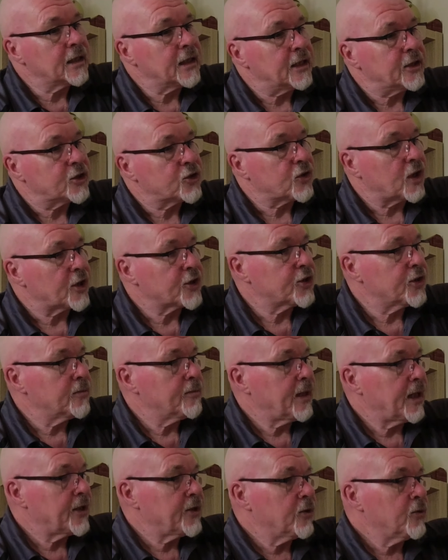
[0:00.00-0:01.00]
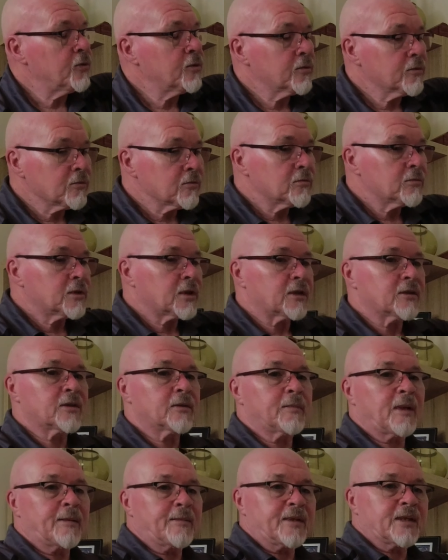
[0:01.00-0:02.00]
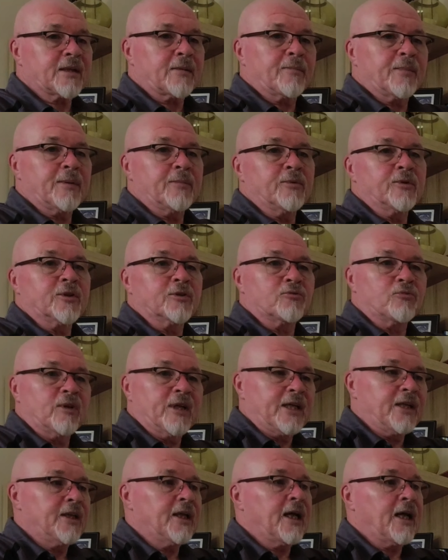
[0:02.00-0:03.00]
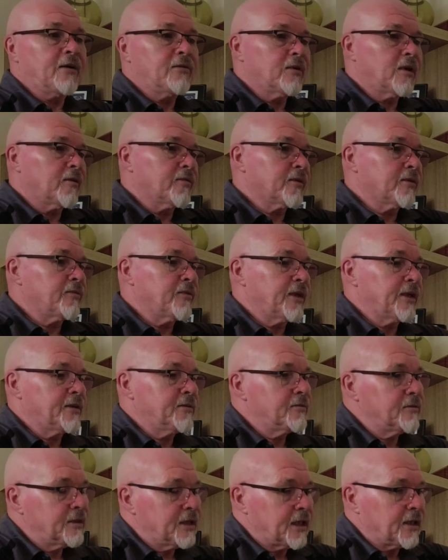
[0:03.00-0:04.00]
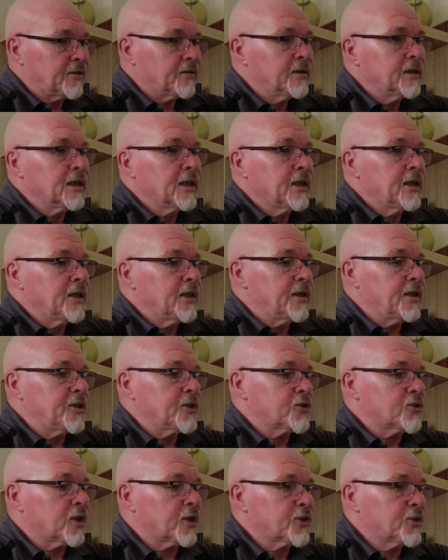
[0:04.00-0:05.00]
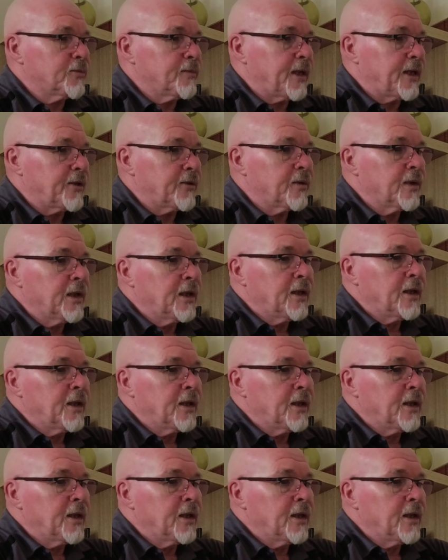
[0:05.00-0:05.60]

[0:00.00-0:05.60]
instruction manual. So maybe some people just read that rather than read, the instruction manual.